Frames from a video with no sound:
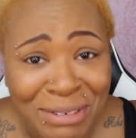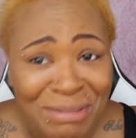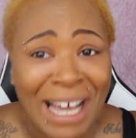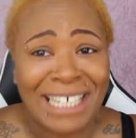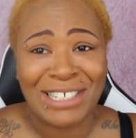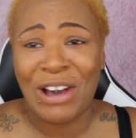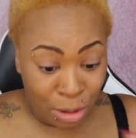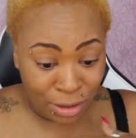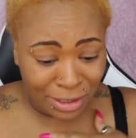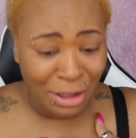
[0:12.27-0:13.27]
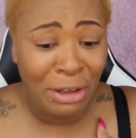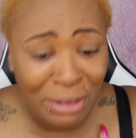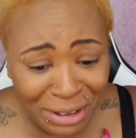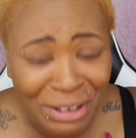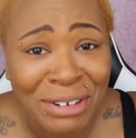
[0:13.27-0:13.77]
my god.
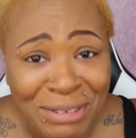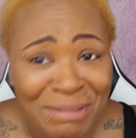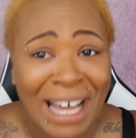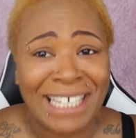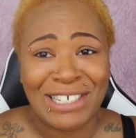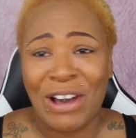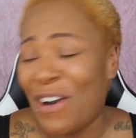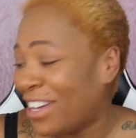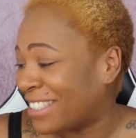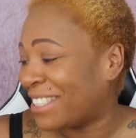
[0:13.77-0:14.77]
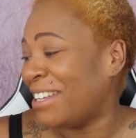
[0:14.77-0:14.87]
Oh my god.